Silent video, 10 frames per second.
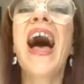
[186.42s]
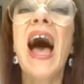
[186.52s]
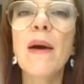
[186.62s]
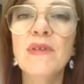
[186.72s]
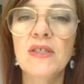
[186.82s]

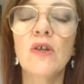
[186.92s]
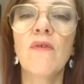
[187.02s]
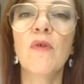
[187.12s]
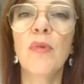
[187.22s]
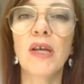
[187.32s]
habits of
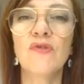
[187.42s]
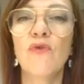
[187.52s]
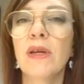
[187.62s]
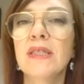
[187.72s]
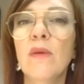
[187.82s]
the past. For
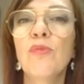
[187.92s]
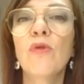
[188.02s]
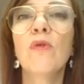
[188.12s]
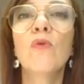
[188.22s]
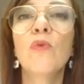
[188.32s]

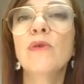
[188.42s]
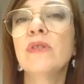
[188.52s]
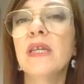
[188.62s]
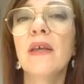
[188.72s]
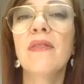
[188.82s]
example, we could
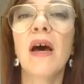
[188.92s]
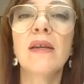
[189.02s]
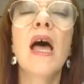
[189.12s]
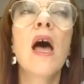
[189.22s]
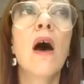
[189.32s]
say
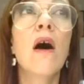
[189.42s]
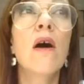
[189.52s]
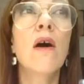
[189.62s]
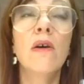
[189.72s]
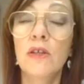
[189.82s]
that
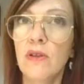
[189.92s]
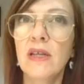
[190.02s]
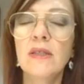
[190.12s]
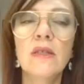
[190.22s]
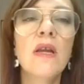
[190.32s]
in your
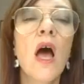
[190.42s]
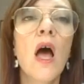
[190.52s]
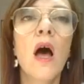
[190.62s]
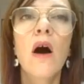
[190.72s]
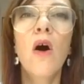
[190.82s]
lesson,
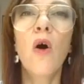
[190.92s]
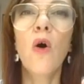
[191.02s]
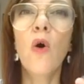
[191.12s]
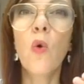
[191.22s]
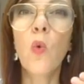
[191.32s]

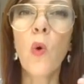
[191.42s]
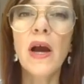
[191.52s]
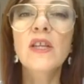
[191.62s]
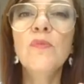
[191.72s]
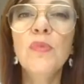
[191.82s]

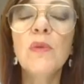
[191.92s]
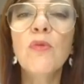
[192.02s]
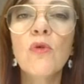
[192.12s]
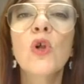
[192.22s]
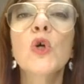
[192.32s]
white
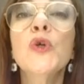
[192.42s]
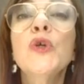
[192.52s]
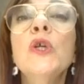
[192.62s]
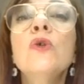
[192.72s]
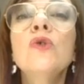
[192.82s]
people
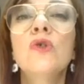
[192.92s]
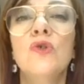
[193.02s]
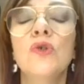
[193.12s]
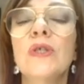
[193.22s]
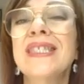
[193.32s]
used
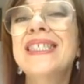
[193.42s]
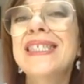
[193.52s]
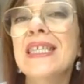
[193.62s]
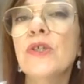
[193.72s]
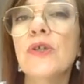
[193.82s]
to
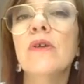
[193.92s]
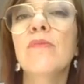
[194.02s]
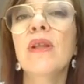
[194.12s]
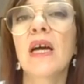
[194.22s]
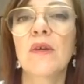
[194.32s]
consider
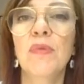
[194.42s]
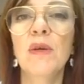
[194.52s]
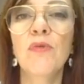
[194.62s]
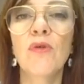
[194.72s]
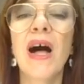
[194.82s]
black
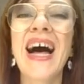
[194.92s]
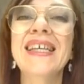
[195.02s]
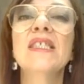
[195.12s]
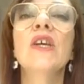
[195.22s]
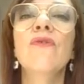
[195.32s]
people
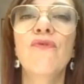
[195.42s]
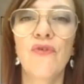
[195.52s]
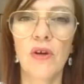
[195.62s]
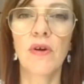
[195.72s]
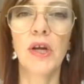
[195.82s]
as
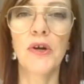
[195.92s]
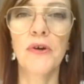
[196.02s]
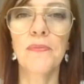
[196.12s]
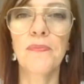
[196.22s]
inferior.